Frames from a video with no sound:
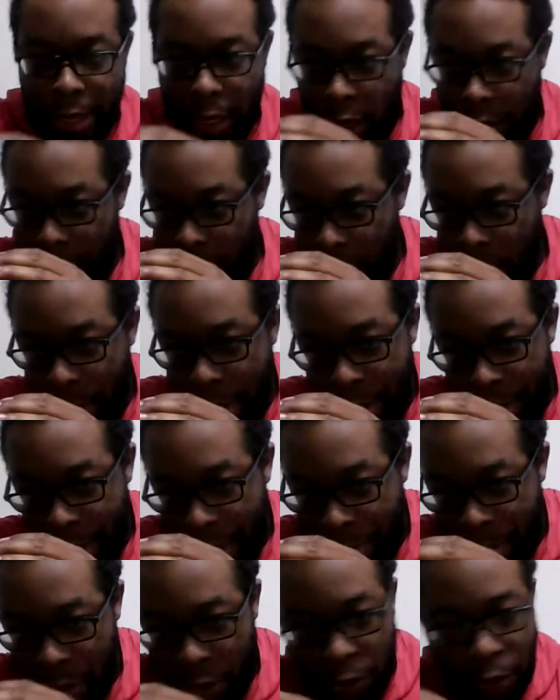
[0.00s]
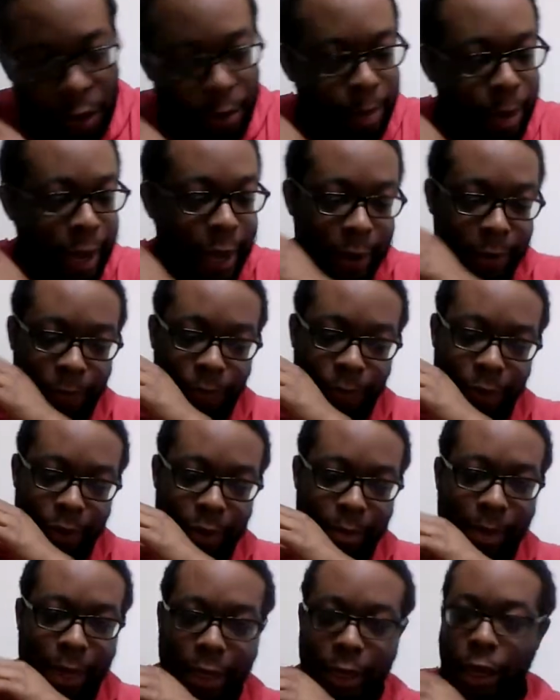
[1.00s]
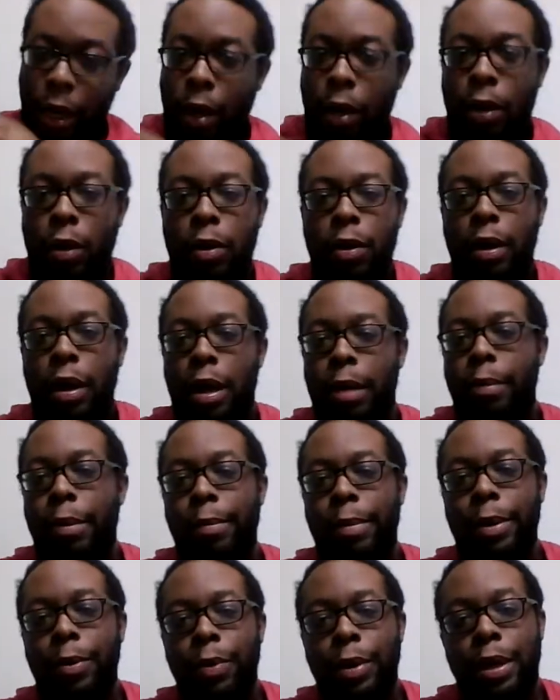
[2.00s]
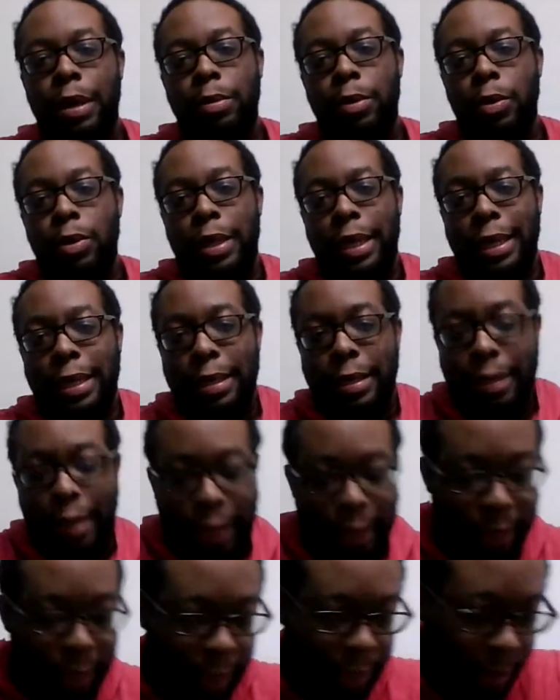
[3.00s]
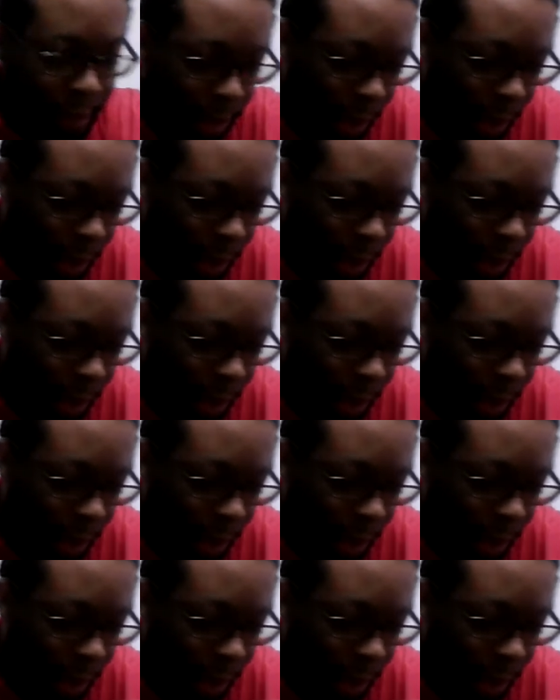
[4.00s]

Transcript: Y'all already know Matt Ryan, my quarterback. This is my dog. I'm gonna be with him through thick and thin.